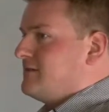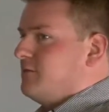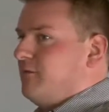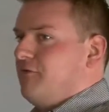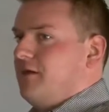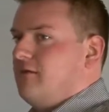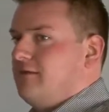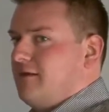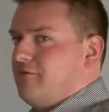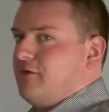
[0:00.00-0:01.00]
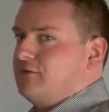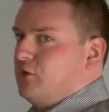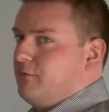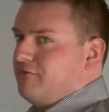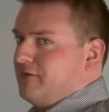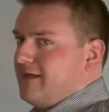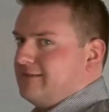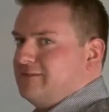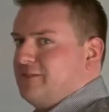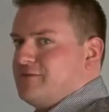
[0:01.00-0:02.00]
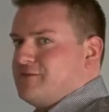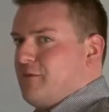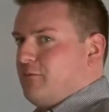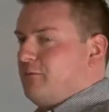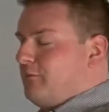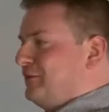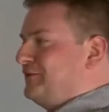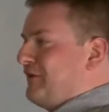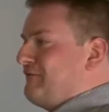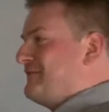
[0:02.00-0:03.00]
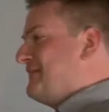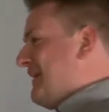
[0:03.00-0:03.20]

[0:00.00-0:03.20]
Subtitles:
So we find out at the end of October for that too. So we're chuffed